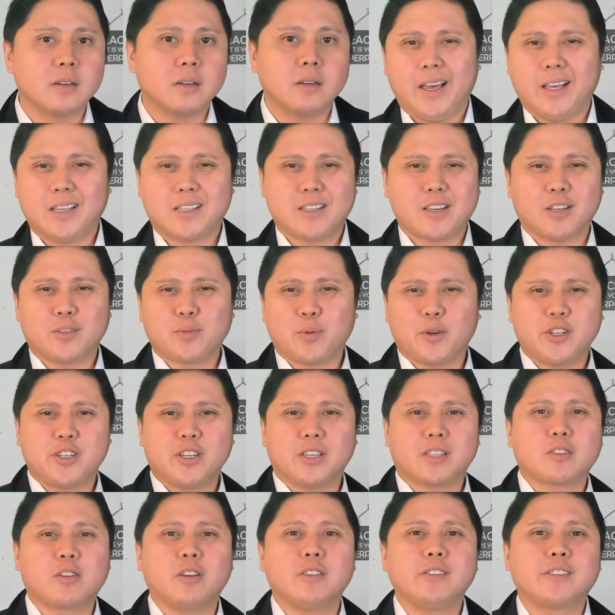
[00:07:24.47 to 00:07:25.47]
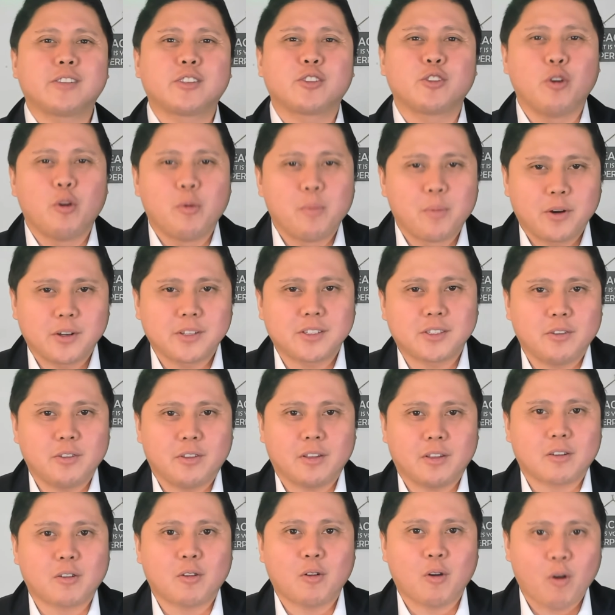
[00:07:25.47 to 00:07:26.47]
is because we're just consumers to
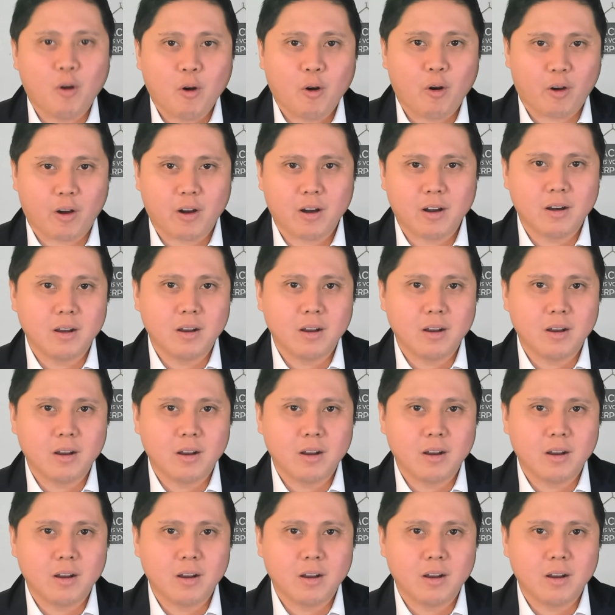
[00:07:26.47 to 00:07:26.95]
the core.